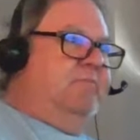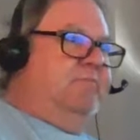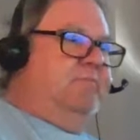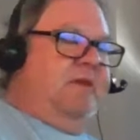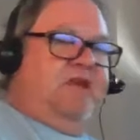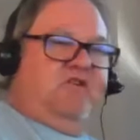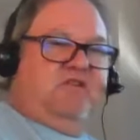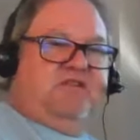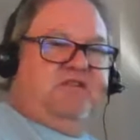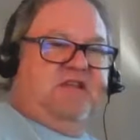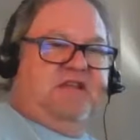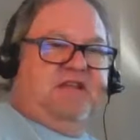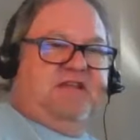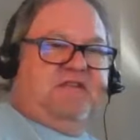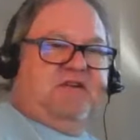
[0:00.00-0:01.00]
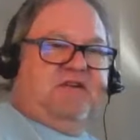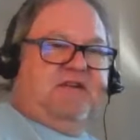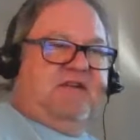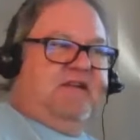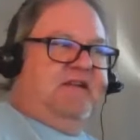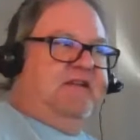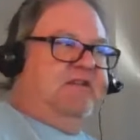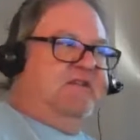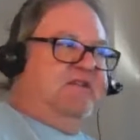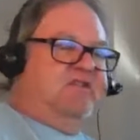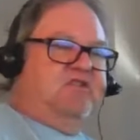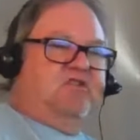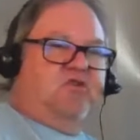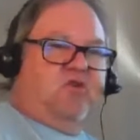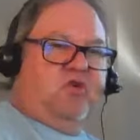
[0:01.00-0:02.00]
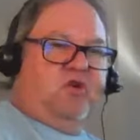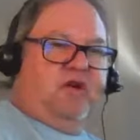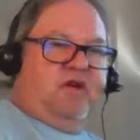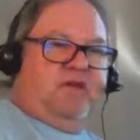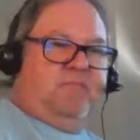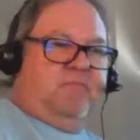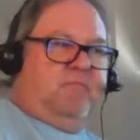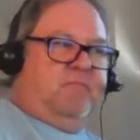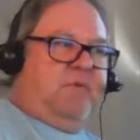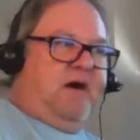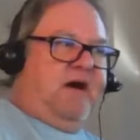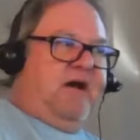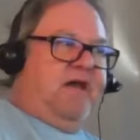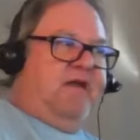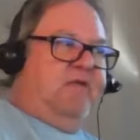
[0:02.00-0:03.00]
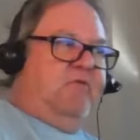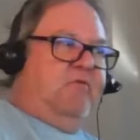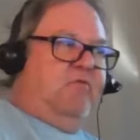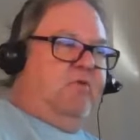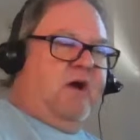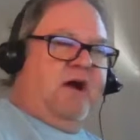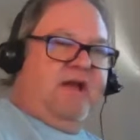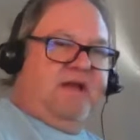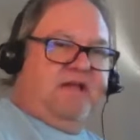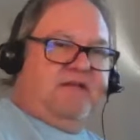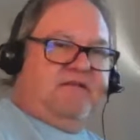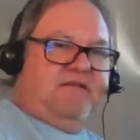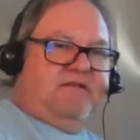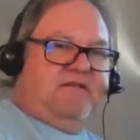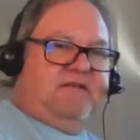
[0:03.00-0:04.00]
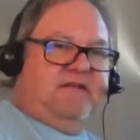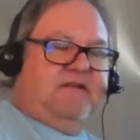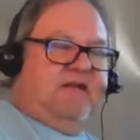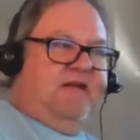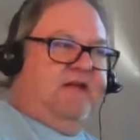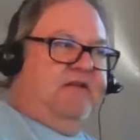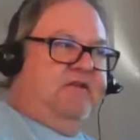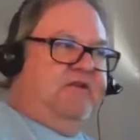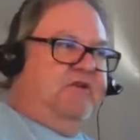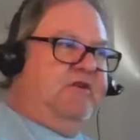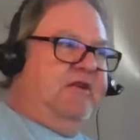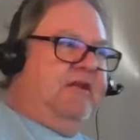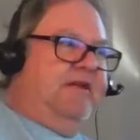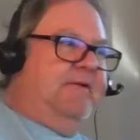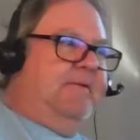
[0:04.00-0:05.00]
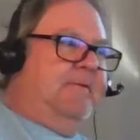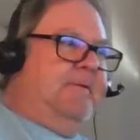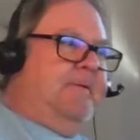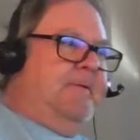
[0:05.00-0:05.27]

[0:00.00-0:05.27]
Major cities are getting destroyed by riots and looting.